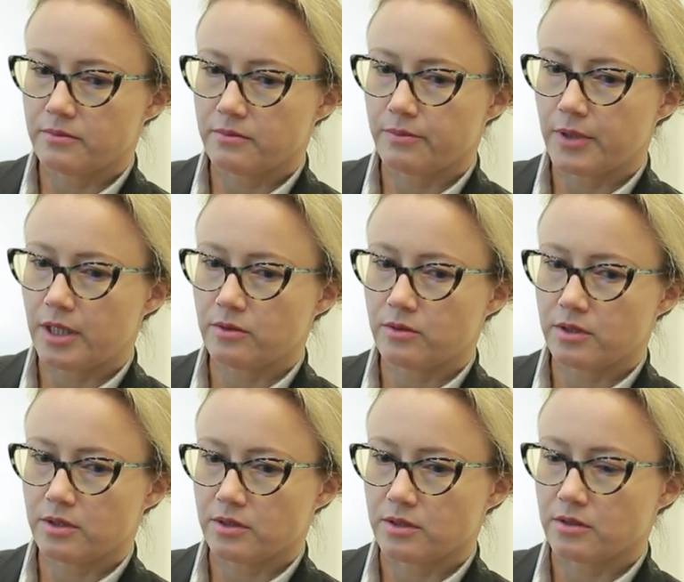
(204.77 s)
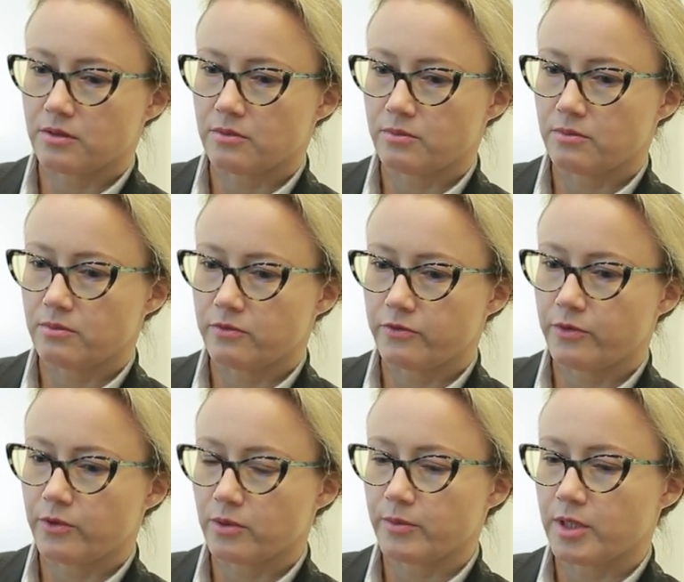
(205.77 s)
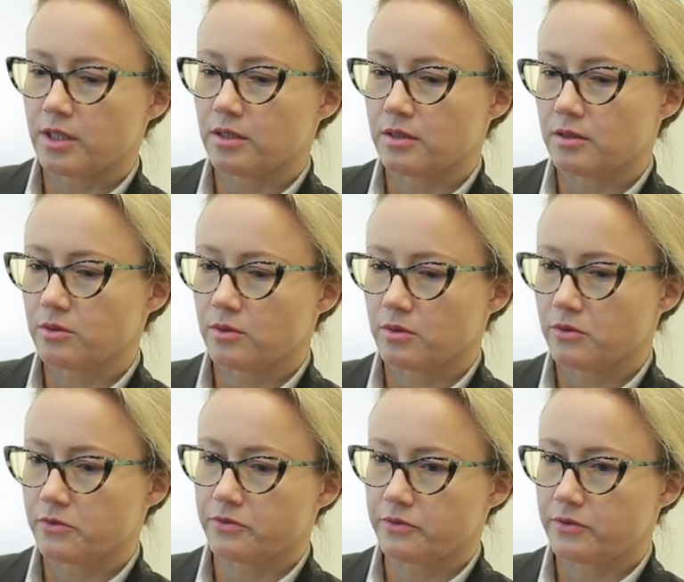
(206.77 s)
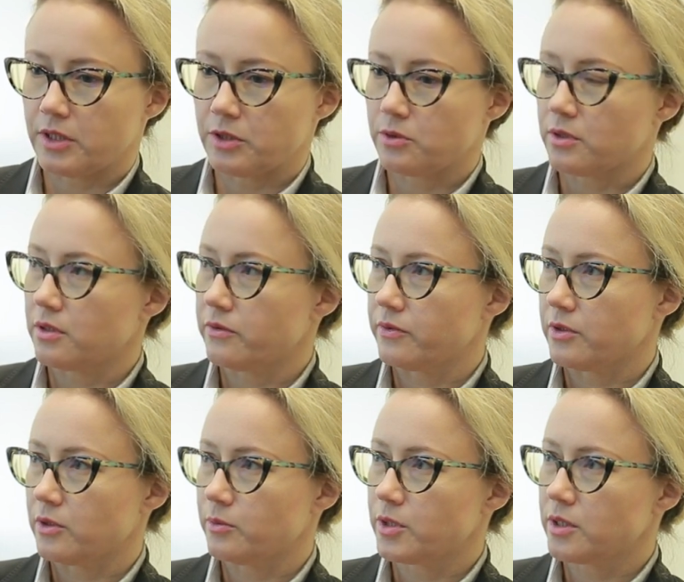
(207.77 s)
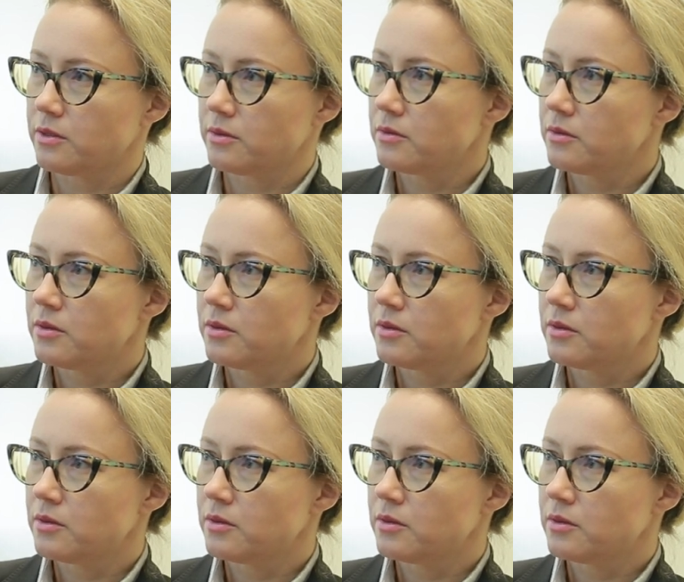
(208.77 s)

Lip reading: boundaries forming under sort of natural phenomena,